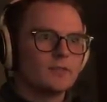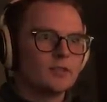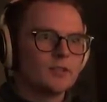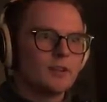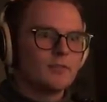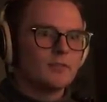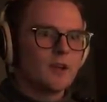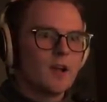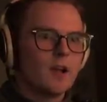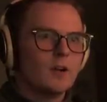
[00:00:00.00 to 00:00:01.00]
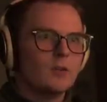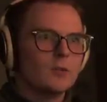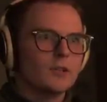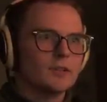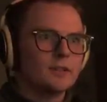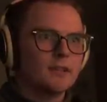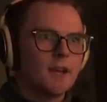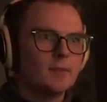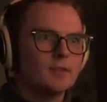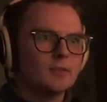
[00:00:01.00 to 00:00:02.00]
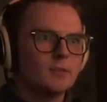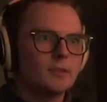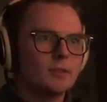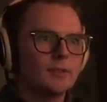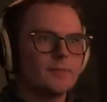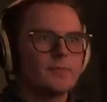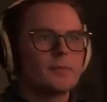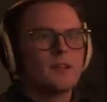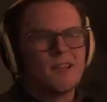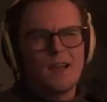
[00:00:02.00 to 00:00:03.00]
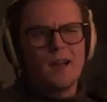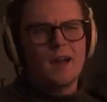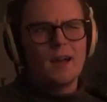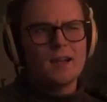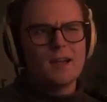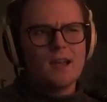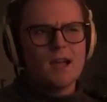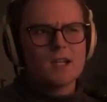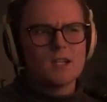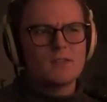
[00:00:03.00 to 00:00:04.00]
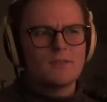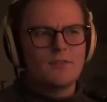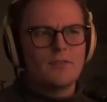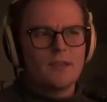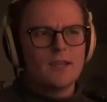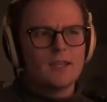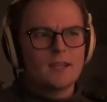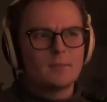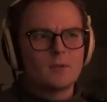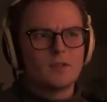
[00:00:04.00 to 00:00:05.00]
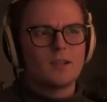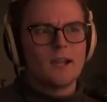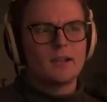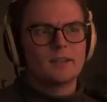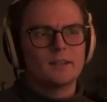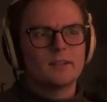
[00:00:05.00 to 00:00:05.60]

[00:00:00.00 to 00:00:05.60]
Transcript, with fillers: stuff. Oh, we got the diamond sword. I actually think I'm gonna land in the